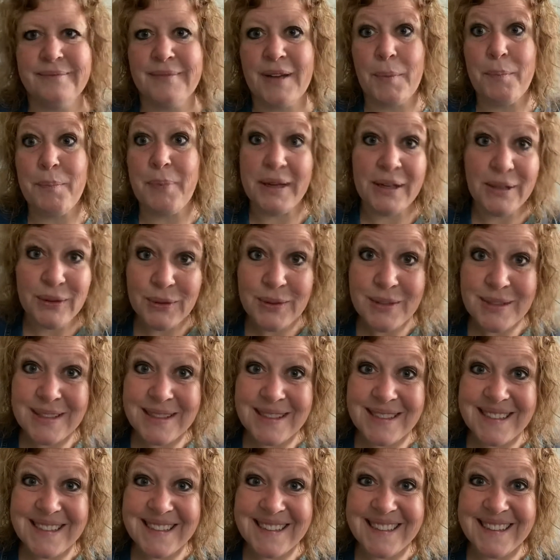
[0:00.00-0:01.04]

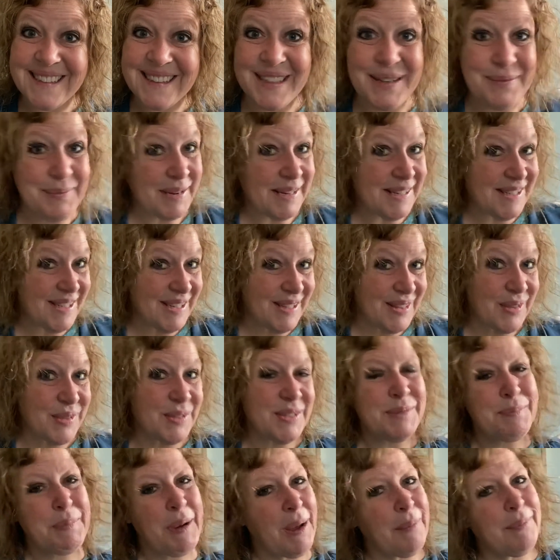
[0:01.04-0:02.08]
Beetles. You might see
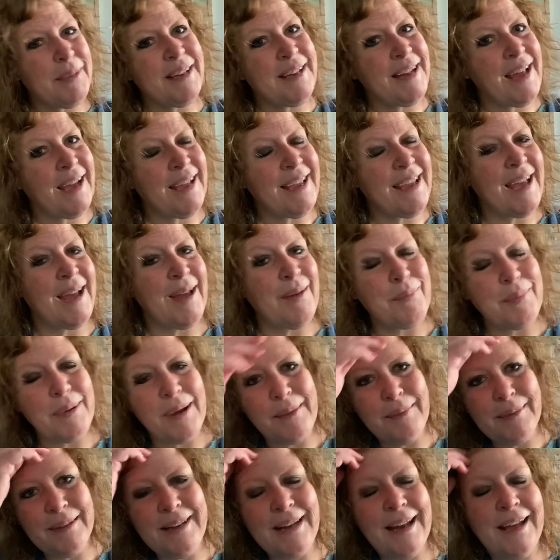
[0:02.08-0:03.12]
those. Probably not yet.
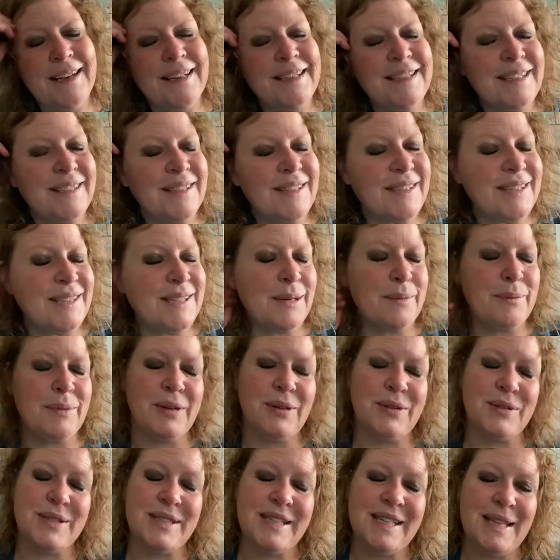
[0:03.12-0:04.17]
Probably not until the
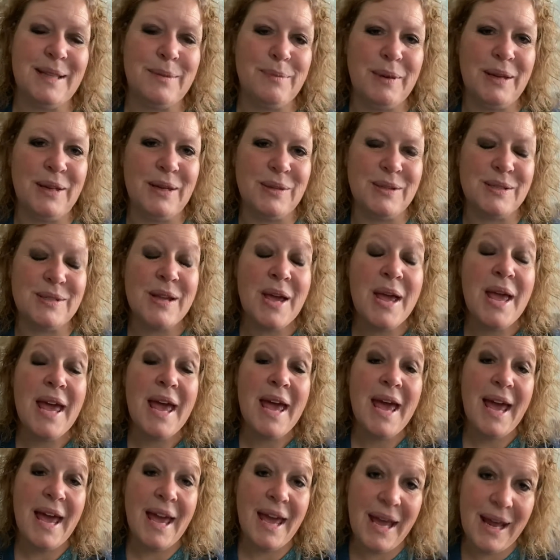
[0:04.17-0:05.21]
summer you'll see the beetles.
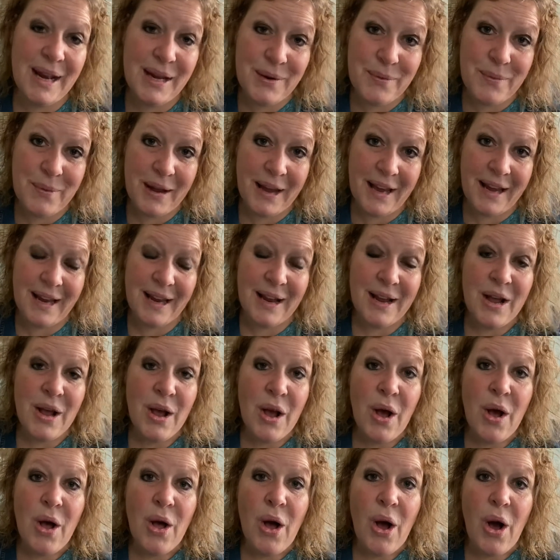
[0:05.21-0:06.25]
Anyway,
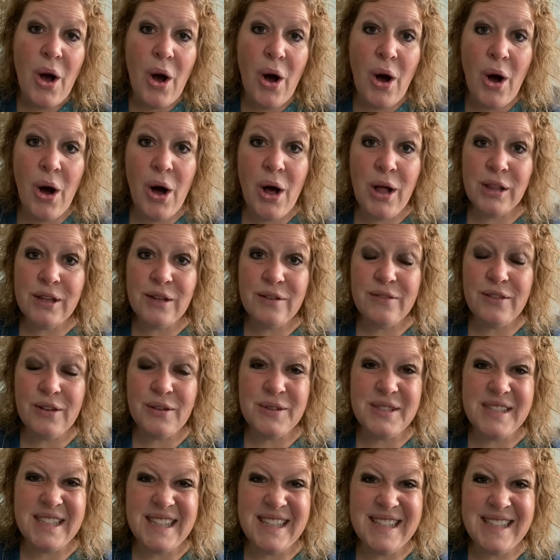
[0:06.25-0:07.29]
all of
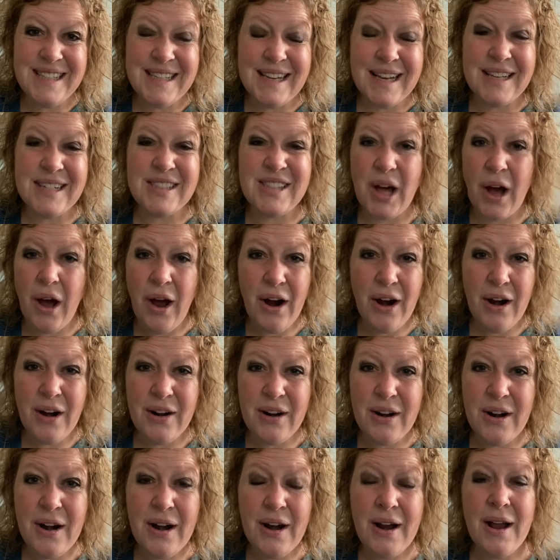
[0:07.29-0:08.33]
those insects
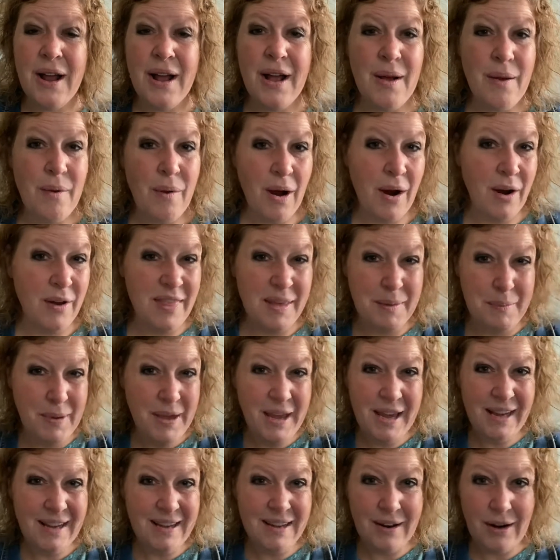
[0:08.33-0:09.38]
are they
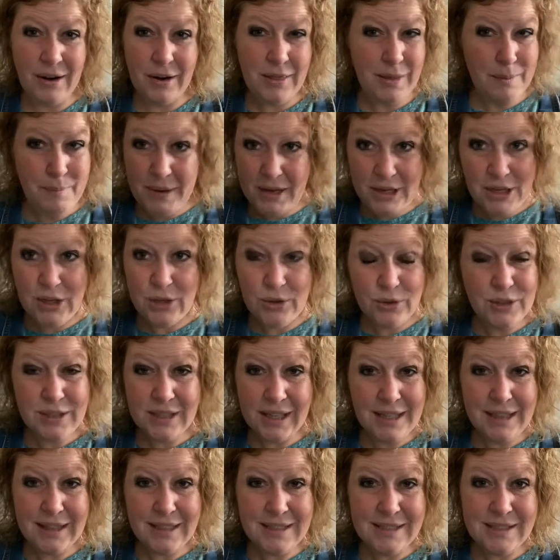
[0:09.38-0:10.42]
big? Are they big, huge
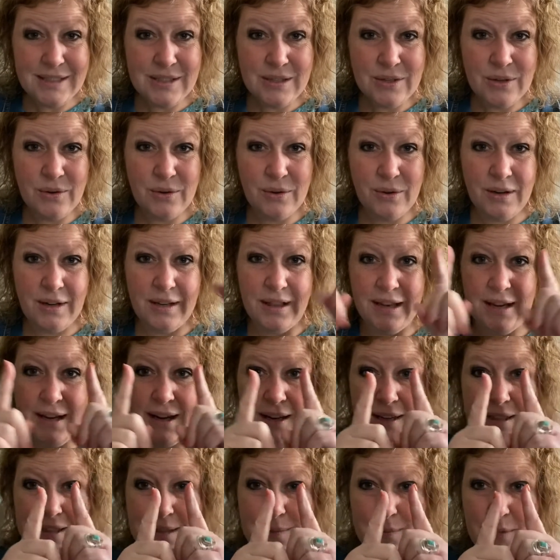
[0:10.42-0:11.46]
like this? Or are they
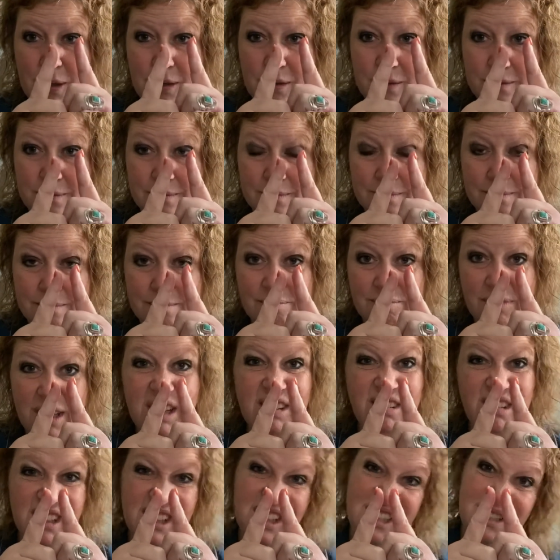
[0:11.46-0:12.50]
kind of small?
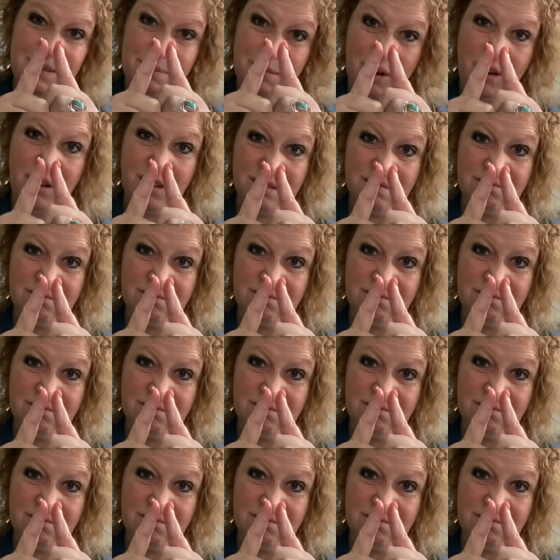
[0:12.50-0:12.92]
Like really small?